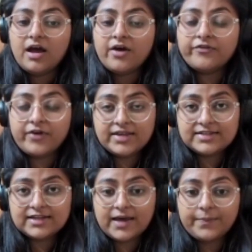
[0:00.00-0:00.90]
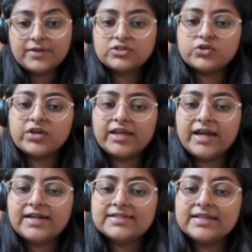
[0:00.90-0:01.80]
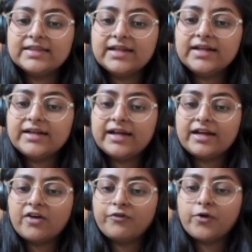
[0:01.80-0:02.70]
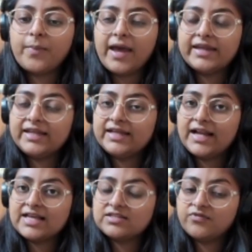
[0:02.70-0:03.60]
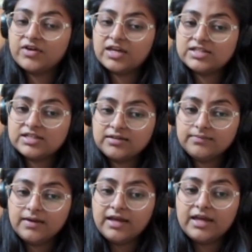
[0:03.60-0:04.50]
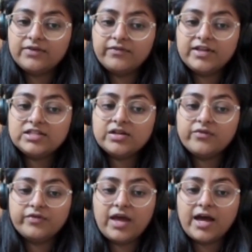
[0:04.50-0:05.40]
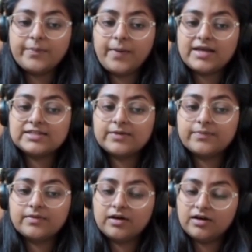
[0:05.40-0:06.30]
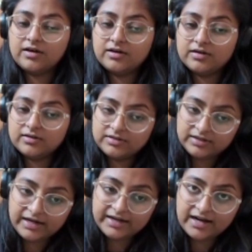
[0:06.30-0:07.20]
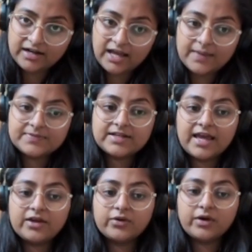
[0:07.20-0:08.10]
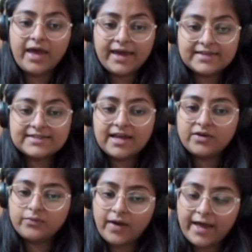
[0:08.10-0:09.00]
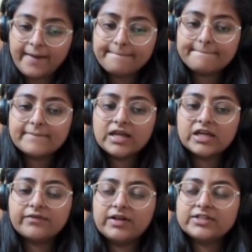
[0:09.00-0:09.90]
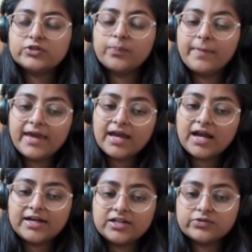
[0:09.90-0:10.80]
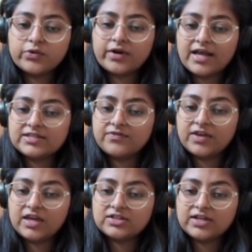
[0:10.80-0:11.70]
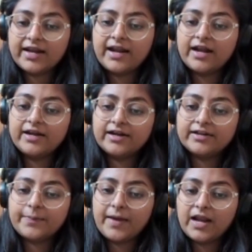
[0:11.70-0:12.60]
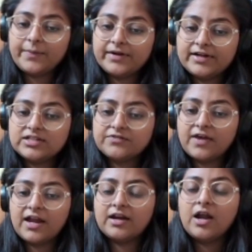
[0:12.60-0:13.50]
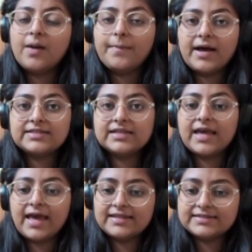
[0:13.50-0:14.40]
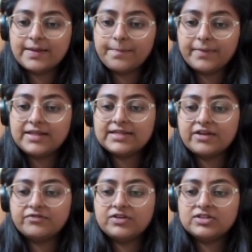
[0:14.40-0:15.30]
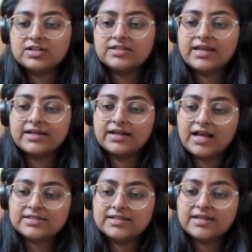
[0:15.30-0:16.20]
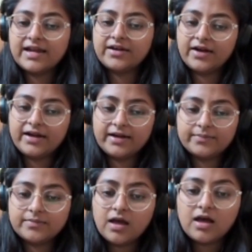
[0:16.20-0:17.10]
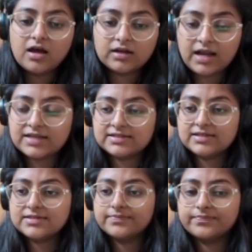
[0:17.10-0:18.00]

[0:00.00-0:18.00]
First step is to create synthetic data for binary classification, in which we are passing data types like x and y equals to make underscore classification, and under the parameters we are passing n samples and features and classes and random classes.